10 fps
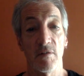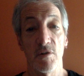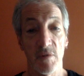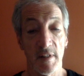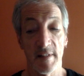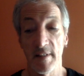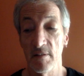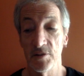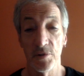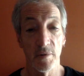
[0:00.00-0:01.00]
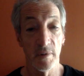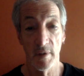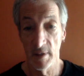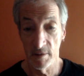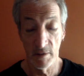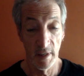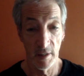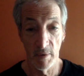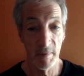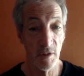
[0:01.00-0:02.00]
use this skill to an
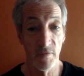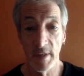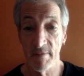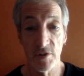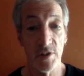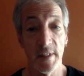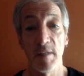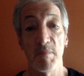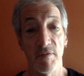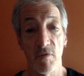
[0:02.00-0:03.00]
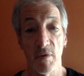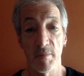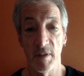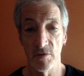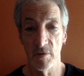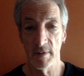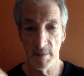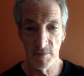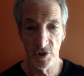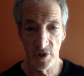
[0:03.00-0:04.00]
agreement you've never seen before because you get
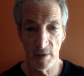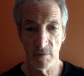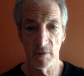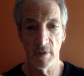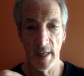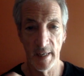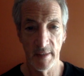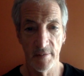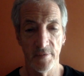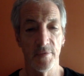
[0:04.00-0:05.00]
some general kind of